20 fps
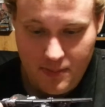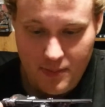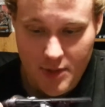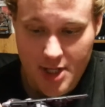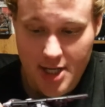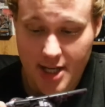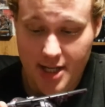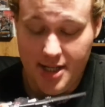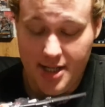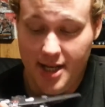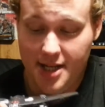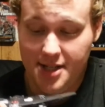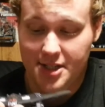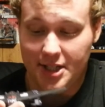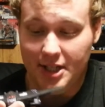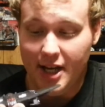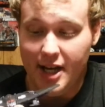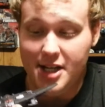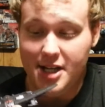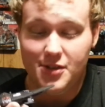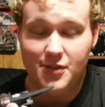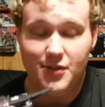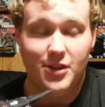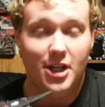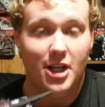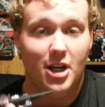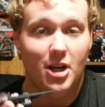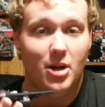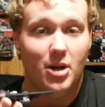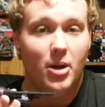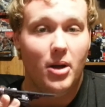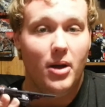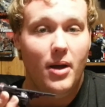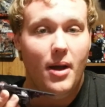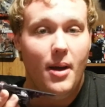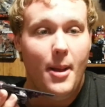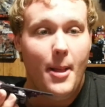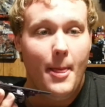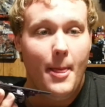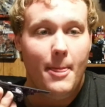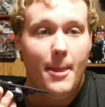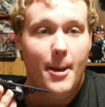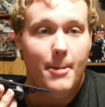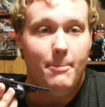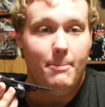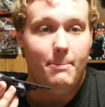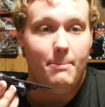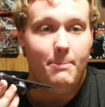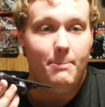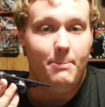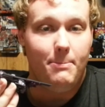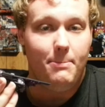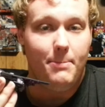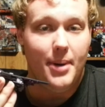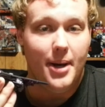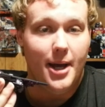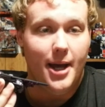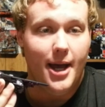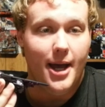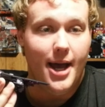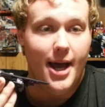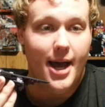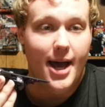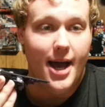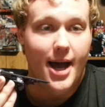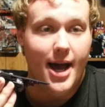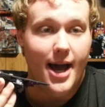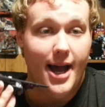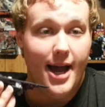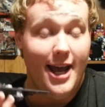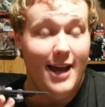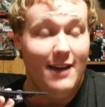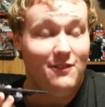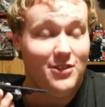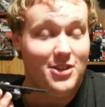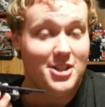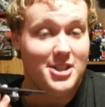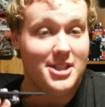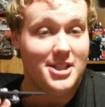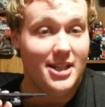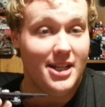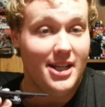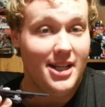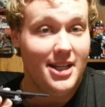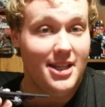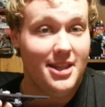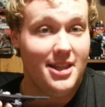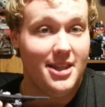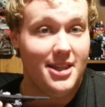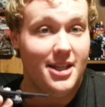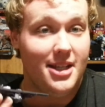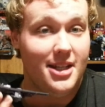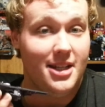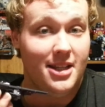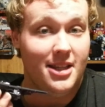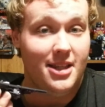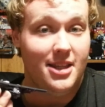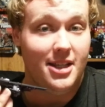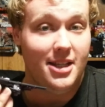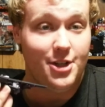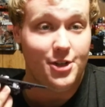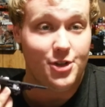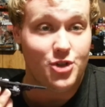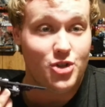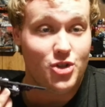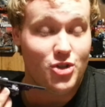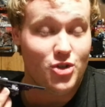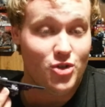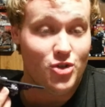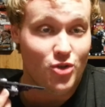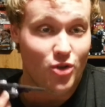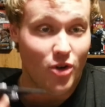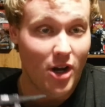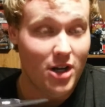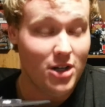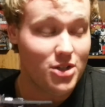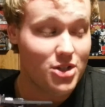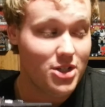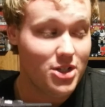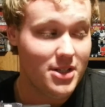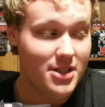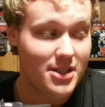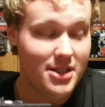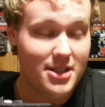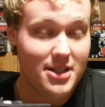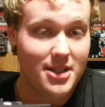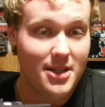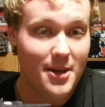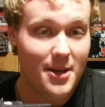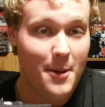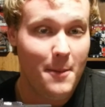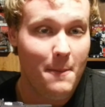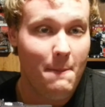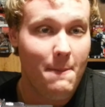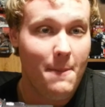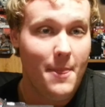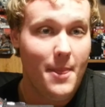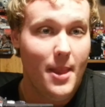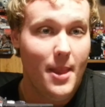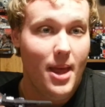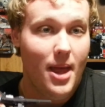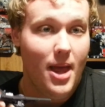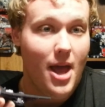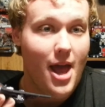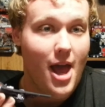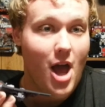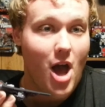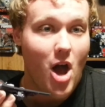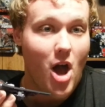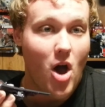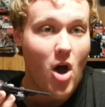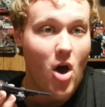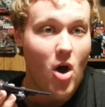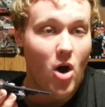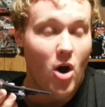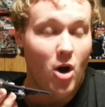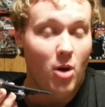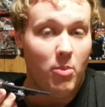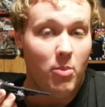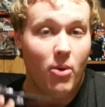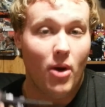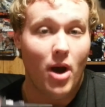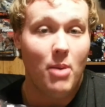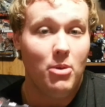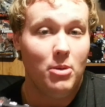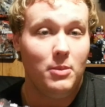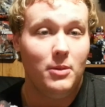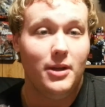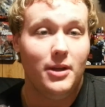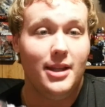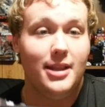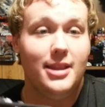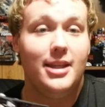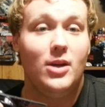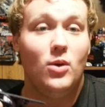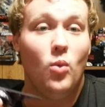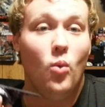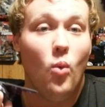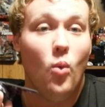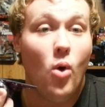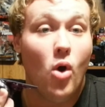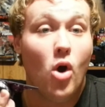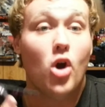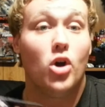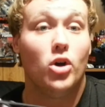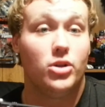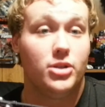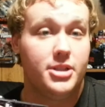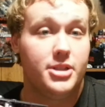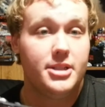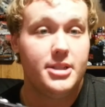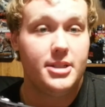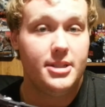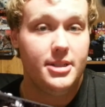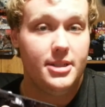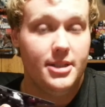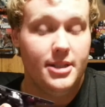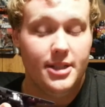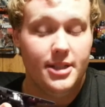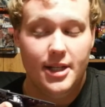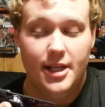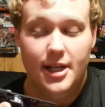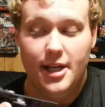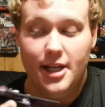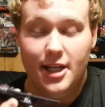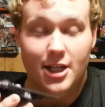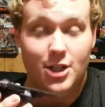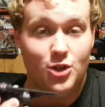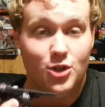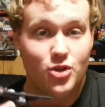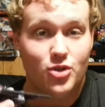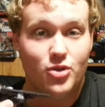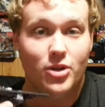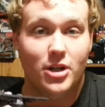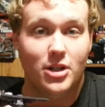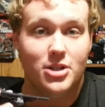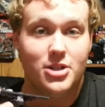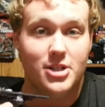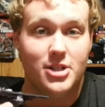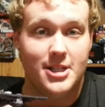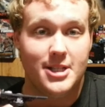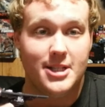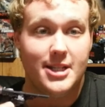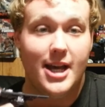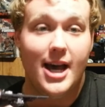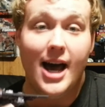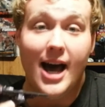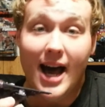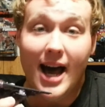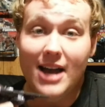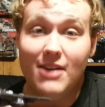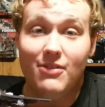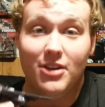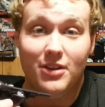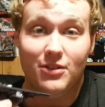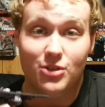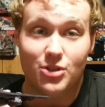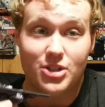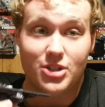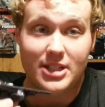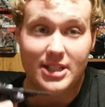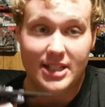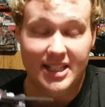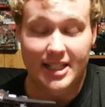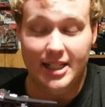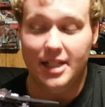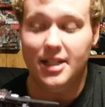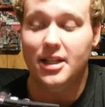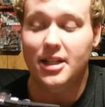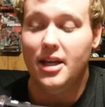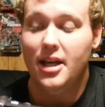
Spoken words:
He's a nice figure, but I have to say that the instructions are probably the worst instructions I've ever seen.